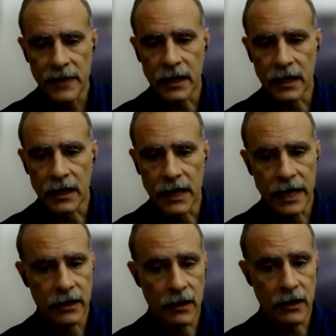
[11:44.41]

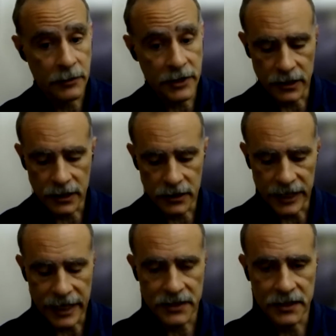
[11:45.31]
at which a lot of the
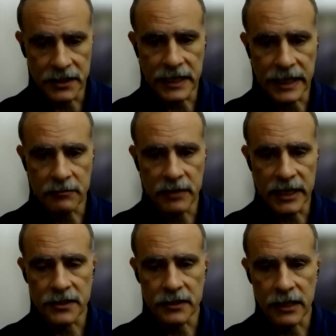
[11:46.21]
action is taking
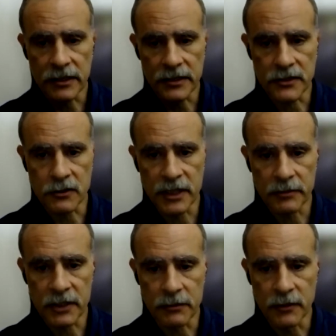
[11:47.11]
place. So now let's zoom in a
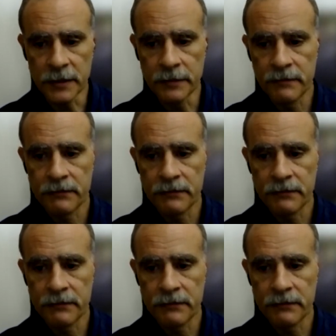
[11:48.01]
bit more.